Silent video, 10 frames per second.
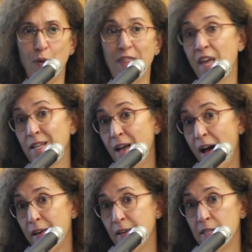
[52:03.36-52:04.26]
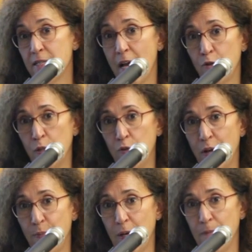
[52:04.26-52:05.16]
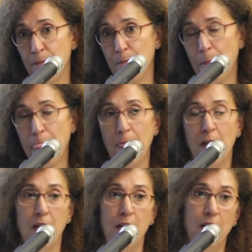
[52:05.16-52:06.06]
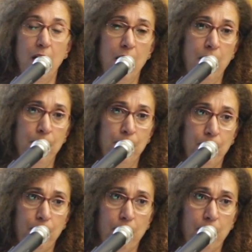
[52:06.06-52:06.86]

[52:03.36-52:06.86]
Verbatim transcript: when they die in Saudi Arabia. Um,